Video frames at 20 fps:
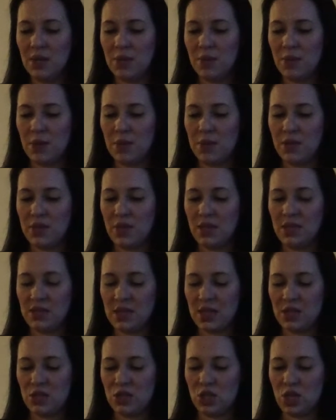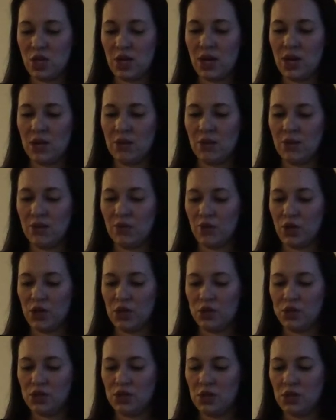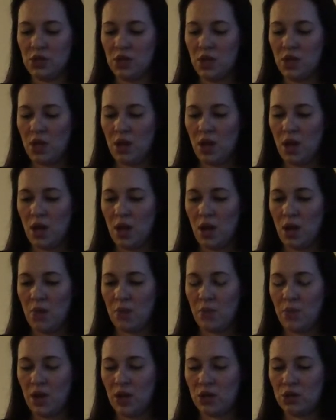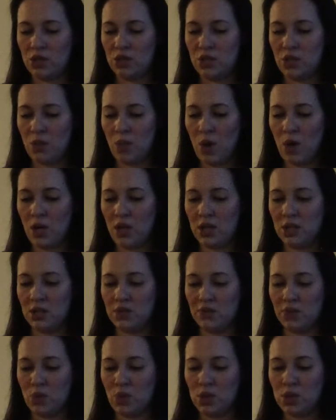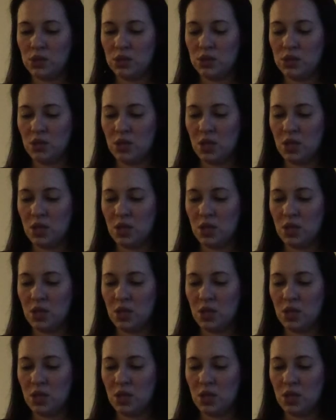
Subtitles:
Maybe that's that Chariot reversed energy, wanting a divorce.